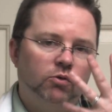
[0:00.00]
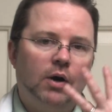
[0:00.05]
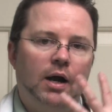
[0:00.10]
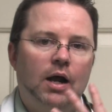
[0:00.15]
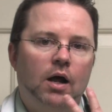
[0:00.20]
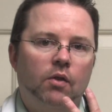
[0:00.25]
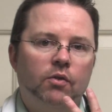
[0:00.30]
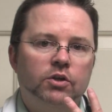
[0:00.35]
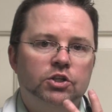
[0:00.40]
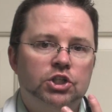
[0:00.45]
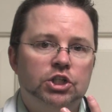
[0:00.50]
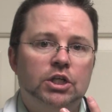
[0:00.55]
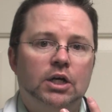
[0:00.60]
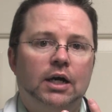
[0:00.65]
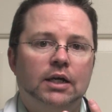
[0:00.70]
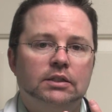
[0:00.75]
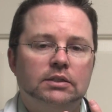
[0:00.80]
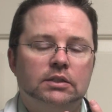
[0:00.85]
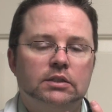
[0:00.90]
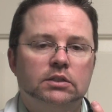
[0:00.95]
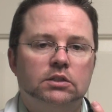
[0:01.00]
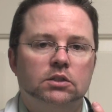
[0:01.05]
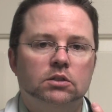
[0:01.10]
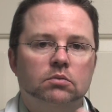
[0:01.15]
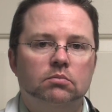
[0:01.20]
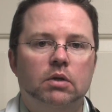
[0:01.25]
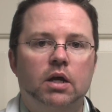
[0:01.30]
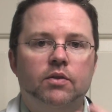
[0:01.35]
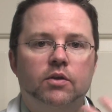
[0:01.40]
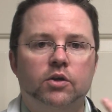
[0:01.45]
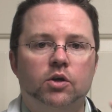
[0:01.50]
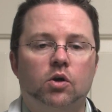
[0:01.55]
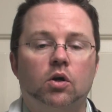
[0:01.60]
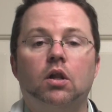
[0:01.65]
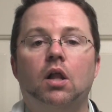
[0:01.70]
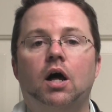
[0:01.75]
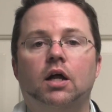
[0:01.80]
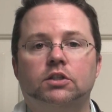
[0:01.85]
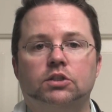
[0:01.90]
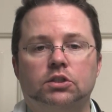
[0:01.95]
around the GI system and the
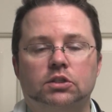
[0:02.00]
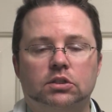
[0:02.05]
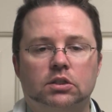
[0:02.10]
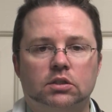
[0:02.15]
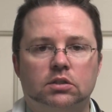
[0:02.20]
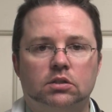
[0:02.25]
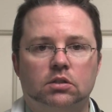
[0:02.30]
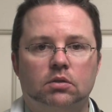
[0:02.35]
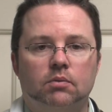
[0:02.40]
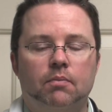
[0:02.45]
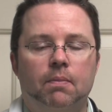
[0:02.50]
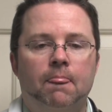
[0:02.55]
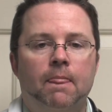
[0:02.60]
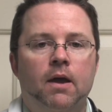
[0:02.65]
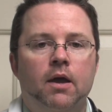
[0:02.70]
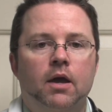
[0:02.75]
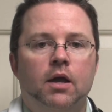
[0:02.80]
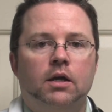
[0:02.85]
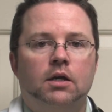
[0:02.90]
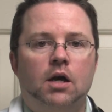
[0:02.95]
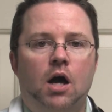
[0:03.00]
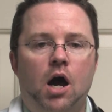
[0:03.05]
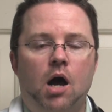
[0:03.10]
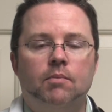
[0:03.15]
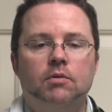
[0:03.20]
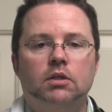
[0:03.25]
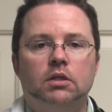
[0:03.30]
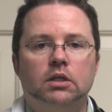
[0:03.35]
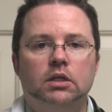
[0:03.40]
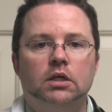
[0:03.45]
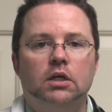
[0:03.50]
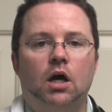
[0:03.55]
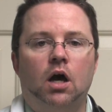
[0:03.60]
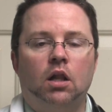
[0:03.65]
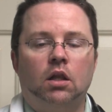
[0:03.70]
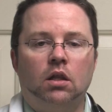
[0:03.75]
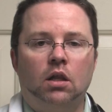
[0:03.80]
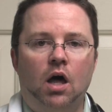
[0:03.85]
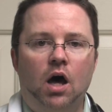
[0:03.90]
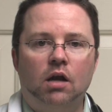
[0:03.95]
neurologic system. Commonly,
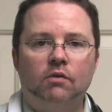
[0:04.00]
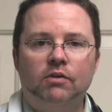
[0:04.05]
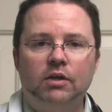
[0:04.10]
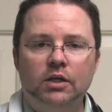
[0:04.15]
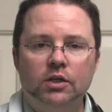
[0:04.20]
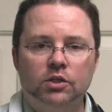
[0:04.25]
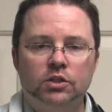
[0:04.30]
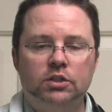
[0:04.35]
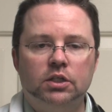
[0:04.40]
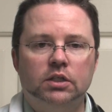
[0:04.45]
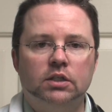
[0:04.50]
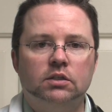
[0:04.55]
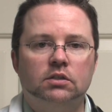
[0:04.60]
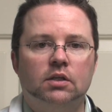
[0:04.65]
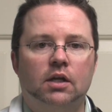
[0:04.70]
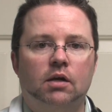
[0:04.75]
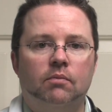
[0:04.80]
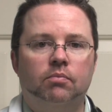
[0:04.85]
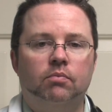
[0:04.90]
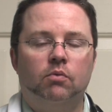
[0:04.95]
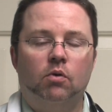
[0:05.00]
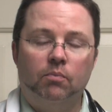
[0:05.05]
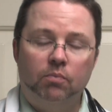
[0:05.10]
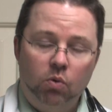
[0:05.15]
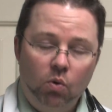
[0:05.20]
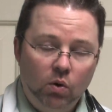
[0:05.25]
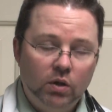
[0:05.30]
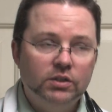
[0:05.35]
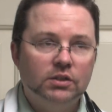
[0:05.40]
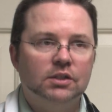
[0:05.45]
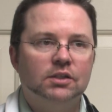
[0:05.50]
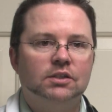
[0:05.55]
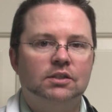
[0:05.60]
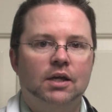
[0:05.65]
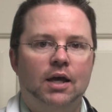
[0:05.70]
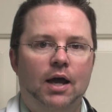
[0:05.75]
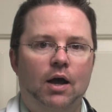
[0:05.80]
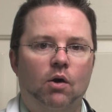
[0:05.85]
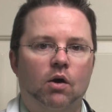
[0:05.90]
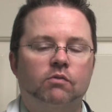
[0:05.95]
a lot of irritants that are poisons,
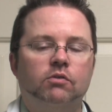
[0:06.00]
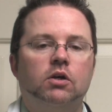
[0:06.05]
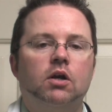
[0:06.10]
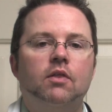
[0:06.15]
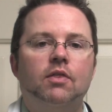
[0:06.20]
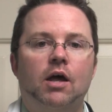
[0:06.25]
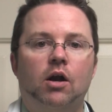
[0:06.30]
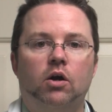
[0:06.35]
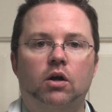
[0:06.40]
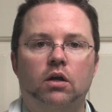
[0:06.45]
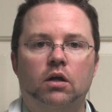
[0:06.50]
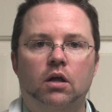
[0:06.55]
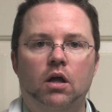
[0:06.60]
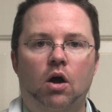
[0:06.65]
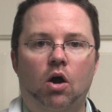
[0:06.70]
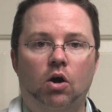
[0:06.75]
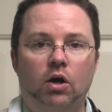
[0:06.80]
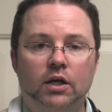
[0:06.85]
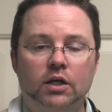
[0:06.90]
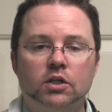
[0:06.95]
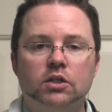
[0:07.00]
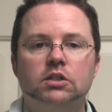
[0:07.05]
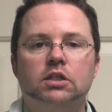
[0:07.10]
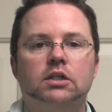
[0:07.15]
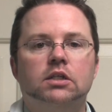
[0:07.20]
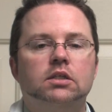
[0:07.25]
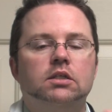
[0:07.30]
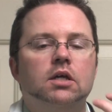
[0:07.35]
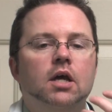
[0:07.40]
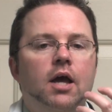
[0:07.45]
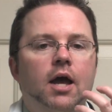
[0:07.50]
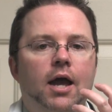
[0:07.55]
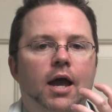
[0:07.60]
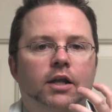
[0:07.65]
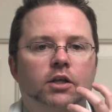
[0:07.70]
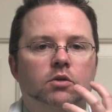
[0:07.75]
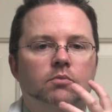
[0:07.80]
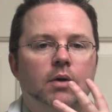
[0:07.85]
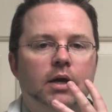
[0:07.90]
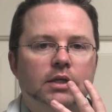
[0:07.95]
however, that are irritants,
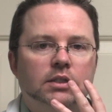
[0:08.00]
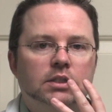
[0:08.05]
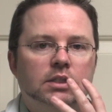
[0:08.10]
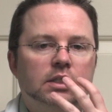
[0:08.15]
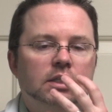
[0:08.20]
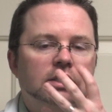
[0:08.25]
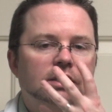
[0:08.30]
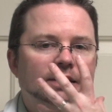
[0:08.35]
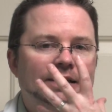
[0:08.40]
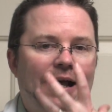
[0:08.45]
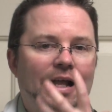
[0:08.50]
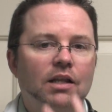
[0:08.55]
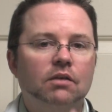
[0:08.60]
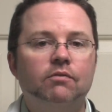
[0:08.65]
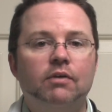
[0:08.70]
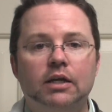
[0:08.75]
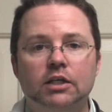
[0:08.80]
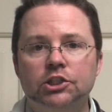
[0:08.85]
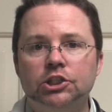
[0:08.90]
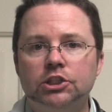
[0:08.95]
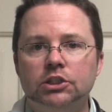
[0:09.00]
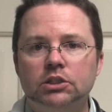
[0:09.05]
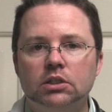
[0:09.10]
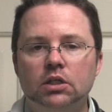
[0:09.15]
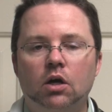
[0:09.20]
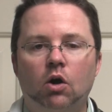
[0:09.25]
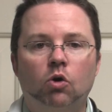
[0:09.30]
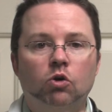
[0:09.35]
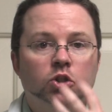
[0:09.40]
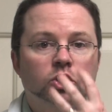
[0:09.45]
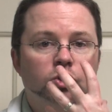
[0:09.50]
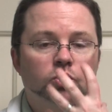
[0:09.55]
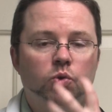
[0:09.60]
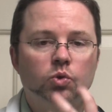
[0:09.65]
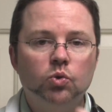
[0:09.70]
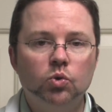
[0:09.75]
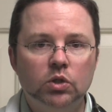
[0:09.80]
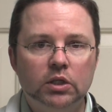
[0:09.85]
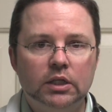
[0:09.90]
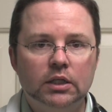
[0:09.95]
and you may see salivation or
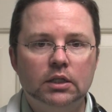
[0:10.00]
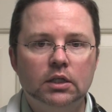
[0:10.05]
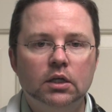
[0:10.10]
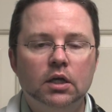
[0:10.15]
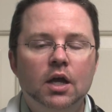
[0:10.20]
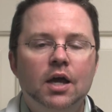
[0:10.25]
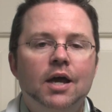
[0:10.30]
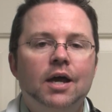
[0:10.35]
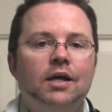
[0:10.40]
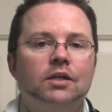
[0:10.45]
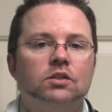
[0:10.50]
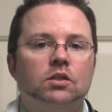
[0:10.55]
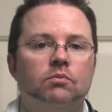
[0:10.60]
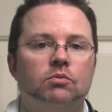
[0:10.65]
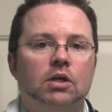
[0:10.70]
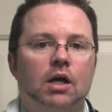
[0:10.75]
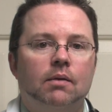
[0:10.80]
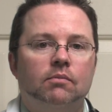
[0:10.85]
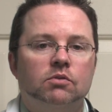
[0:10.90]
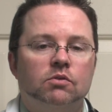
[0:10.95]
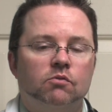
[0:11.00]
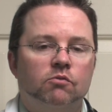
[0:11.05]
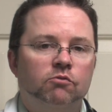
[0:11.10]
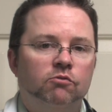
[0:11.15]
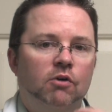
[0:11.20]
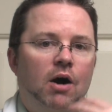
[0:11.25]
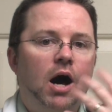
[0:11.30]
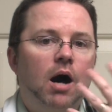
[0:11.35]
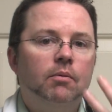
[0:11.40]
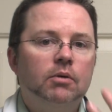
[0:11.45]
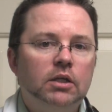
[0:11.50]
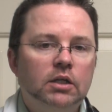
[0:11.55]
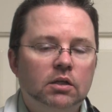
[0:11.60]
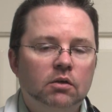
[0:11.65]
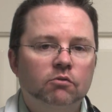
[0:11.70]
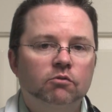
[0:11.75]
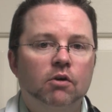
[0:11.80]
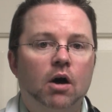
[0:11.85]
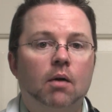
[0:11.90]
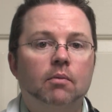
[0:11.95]
drooling, sometimes
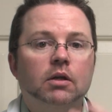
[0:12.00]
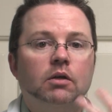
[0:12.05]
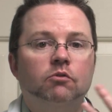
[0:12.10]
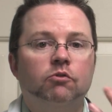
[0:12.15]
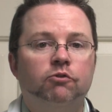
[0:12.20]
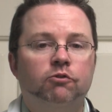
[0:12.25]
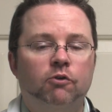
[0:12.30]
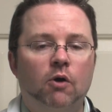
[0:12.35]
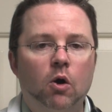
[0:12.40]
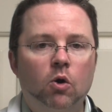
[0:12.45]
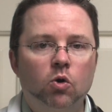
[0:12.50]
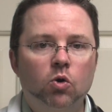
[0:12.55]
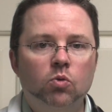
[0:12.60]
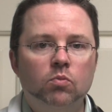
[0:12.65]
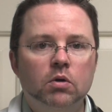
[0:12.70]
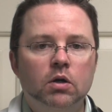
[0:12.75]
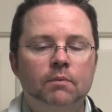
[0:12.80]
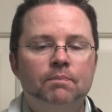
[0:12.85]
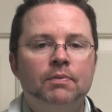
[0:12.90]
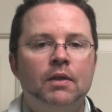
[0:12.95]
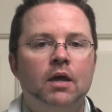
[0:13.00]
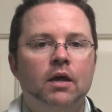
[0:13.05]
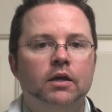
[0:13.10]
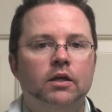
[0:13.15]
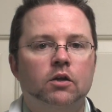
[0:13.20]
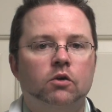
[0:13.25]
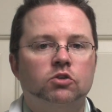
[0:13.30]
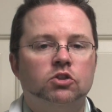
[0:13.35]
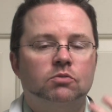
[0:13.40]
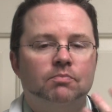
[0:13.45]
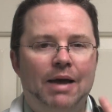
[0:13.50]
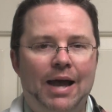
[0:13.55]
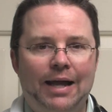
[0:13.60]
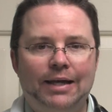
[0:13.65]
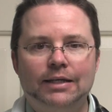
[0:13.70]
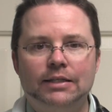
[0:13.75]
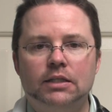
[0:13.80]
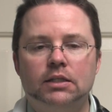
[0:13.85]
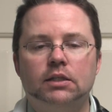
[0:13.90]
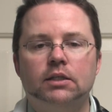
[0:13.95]
vomiting foam, you know,
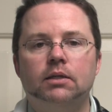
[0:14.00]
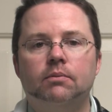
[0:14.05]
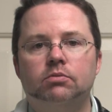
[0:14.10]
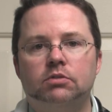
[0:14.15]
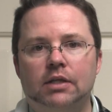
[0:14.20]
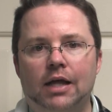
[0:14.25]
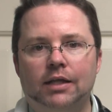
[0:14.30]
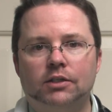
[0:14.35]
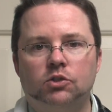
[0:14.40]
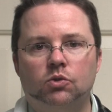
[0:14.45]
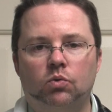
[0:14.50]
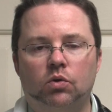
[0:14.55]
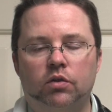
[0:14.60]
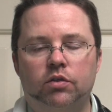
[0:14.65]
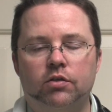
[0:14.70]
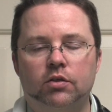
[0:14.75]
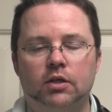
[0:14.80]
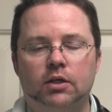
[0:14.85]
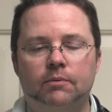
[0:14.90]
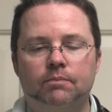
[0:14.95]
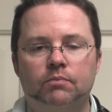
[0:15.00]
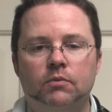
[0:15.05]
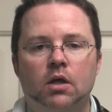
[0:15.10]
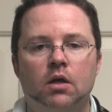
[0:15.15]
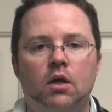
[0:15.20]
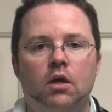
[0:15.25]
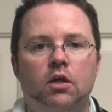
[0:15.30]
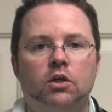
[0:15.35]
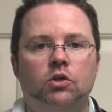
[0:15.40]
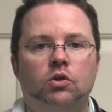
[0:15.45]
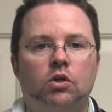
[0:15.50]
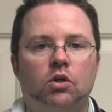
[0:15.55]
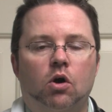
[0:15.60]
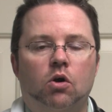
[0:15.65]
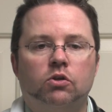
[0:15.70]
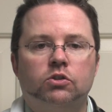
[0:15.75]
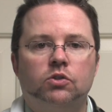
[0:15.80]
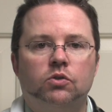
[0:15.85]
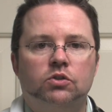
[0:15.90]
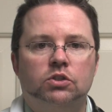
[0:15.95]
smacking the lips, that sort of thing. You can
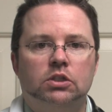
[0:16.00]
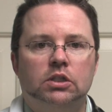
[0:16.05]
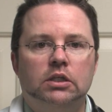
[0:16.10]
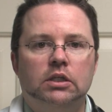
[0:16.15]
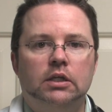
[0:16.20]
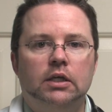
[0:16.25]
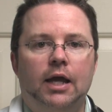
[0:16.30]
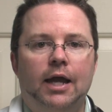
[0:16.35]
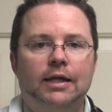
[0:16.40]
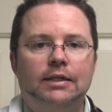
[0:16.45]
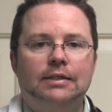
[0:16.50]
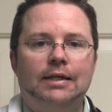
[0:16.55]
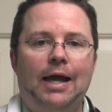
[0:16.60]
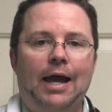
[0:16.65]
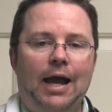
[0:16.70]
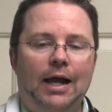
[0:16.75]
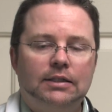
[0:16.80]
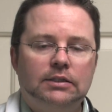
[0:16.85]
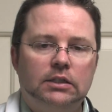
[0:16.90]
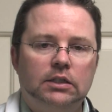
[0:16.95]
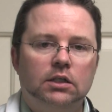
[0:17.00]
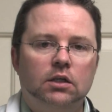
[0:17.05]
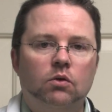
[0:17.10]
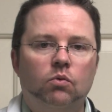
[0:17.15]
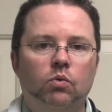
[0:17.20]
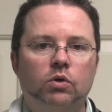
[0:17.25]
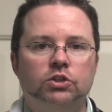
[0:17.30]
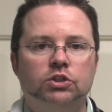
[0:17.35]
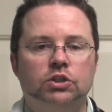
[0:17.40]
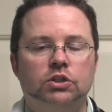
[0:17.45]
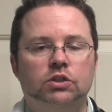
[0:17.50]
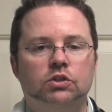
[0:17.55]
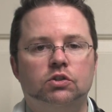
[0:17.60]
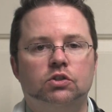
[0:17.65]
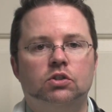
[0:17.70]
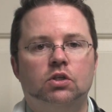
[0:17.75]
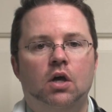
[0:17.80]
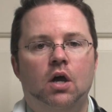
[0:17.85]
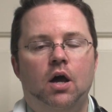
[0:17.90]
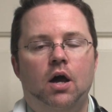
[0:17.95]
also see ataxia, which
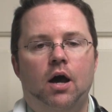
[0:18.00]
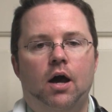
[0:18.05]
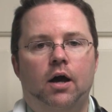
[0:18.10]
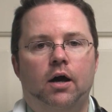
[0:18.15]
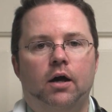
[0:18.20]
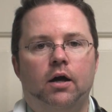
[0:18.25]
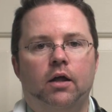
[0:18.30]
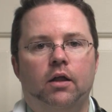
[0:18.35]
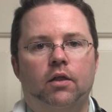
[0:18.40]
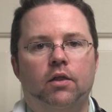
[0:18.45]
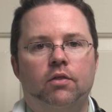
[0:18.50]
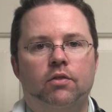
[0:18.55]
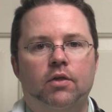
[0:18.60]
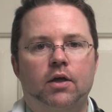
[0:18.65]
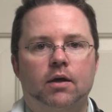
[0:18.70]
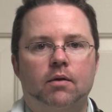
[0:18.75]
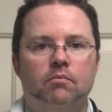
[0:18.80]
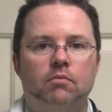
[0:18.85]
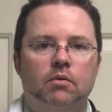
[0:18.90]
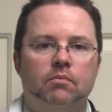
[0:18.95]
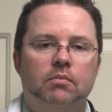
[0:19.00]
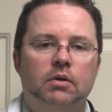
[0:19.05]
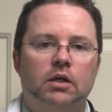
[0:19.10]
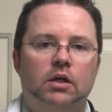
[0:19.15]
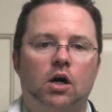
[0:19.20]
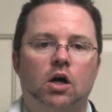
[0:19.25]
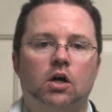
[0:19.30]
is them being